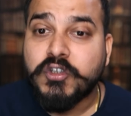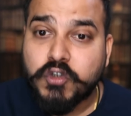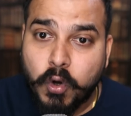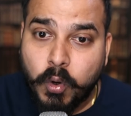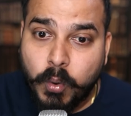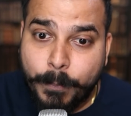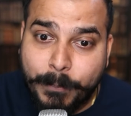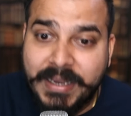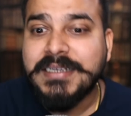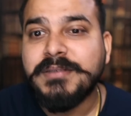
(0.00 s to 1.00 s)
So
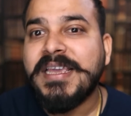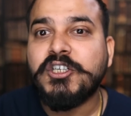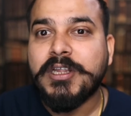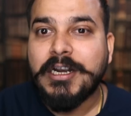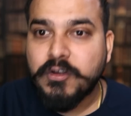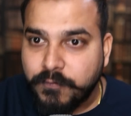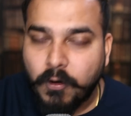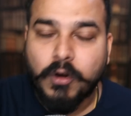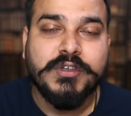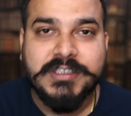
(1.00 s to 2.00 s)
please make sure that you
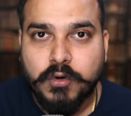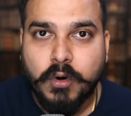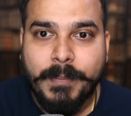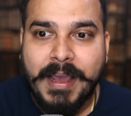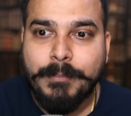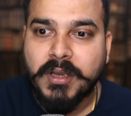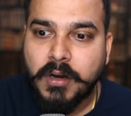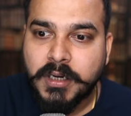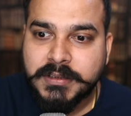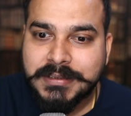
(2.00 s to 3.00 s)
follow this roadmap
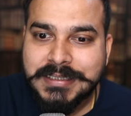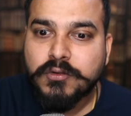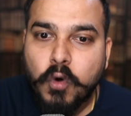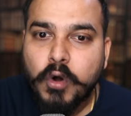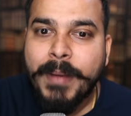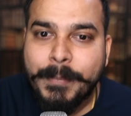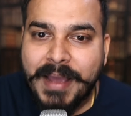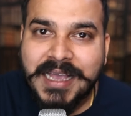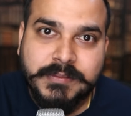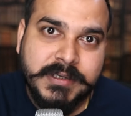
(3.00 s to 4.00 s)
because this roadmap
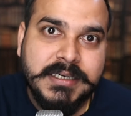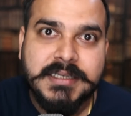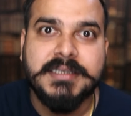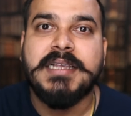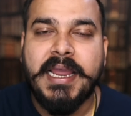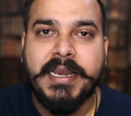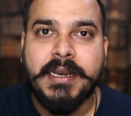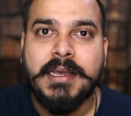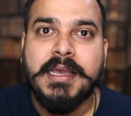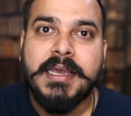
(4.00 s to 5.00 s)
has been
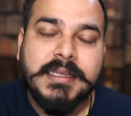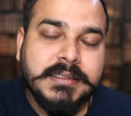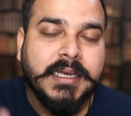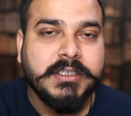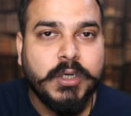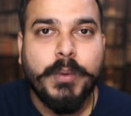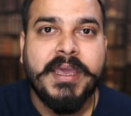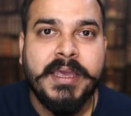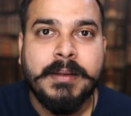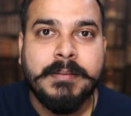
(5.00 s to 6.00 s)
designed in such a
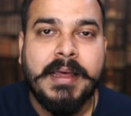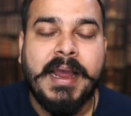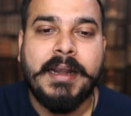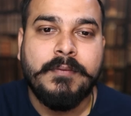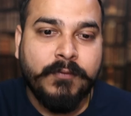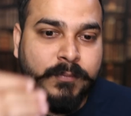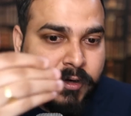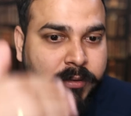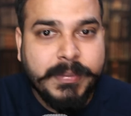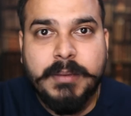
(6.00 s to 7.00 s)
way that
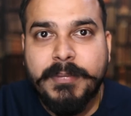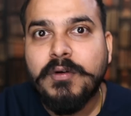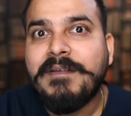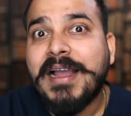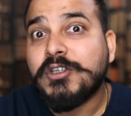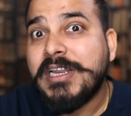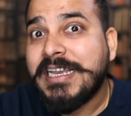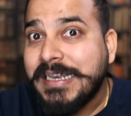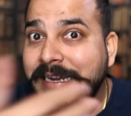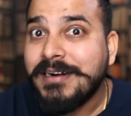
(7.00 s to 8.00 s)
for the people who have actually
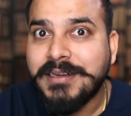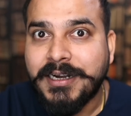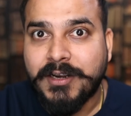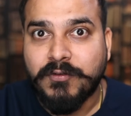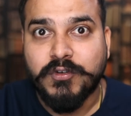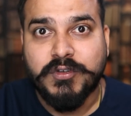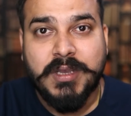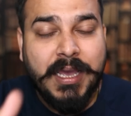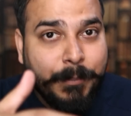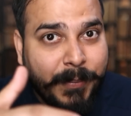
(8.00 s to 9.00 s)
cleared the interviews,
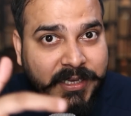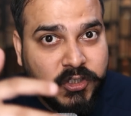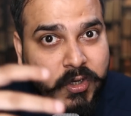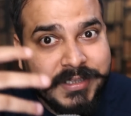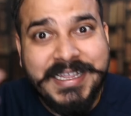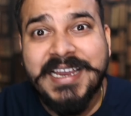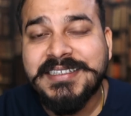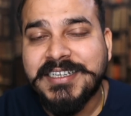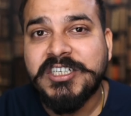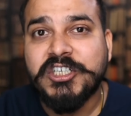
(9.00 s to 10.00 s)
based on
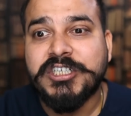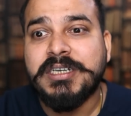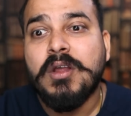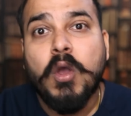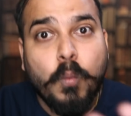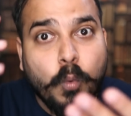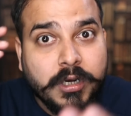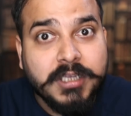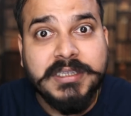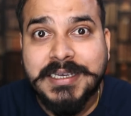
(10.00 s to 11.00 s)
their suggestion,
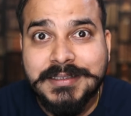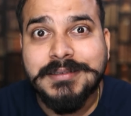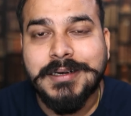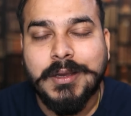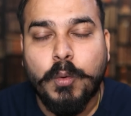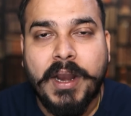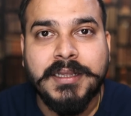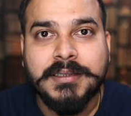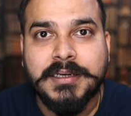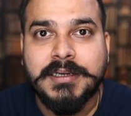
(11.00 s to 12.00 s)
what all things is
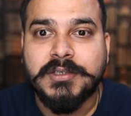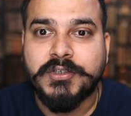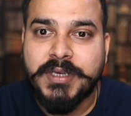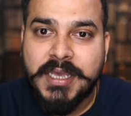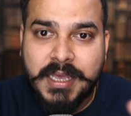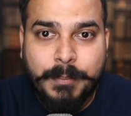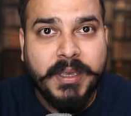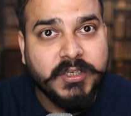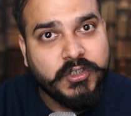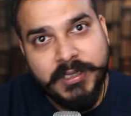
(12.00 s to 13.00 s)
required in the industry,
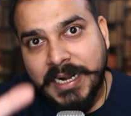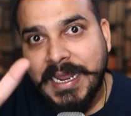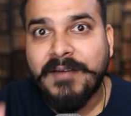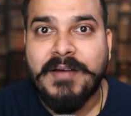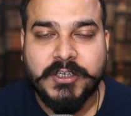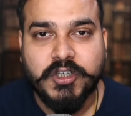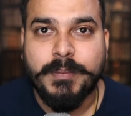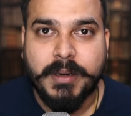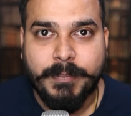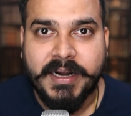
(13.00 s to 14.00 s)
based on that, I have
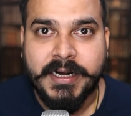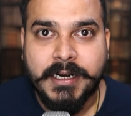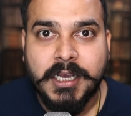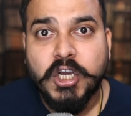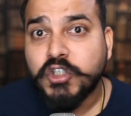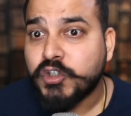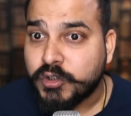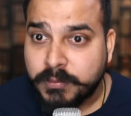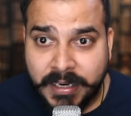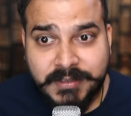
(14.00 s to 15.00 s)
actually prepared it.
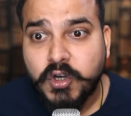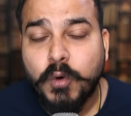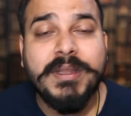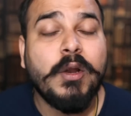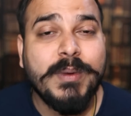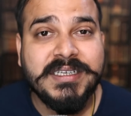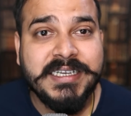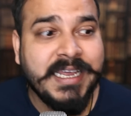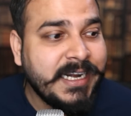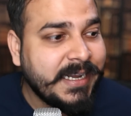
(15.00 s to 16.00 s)
So let's go without
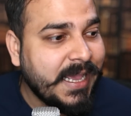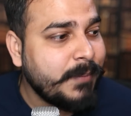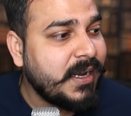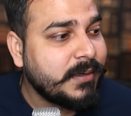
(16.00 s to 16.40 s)
wasting any time.